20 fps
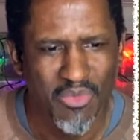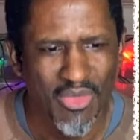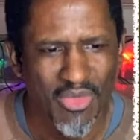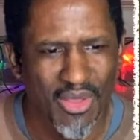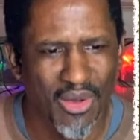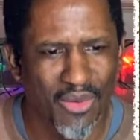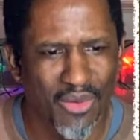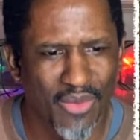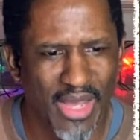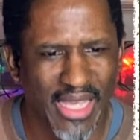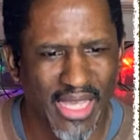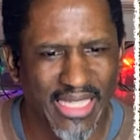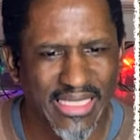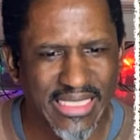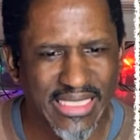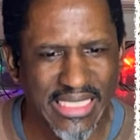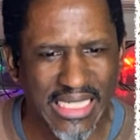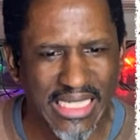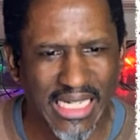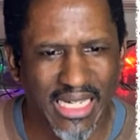All
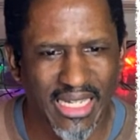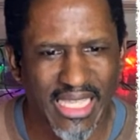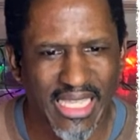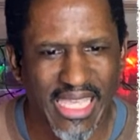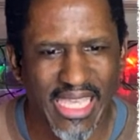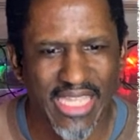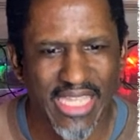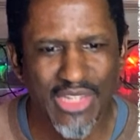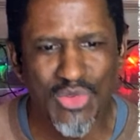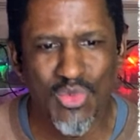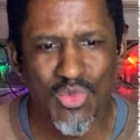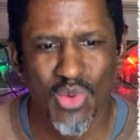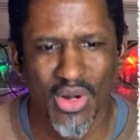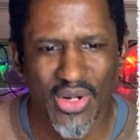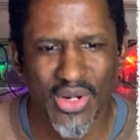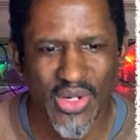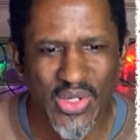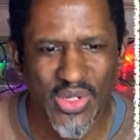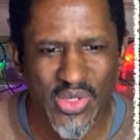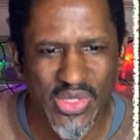right. Hidden
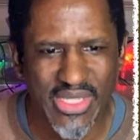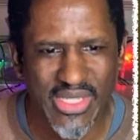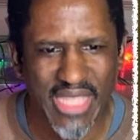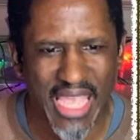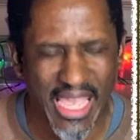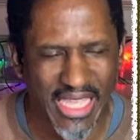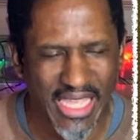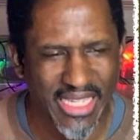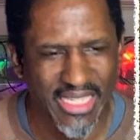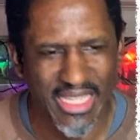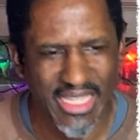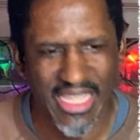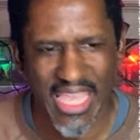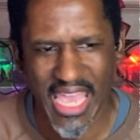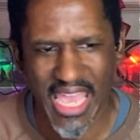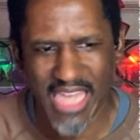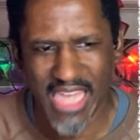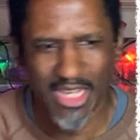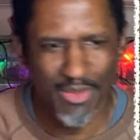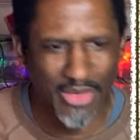words and the
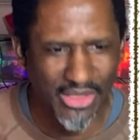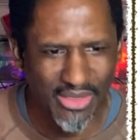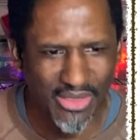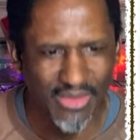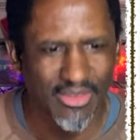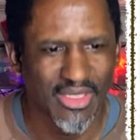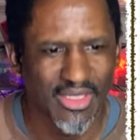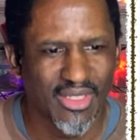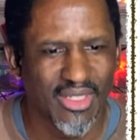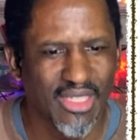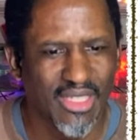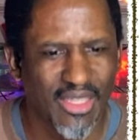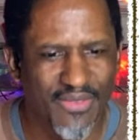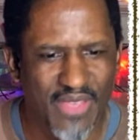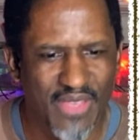animal, if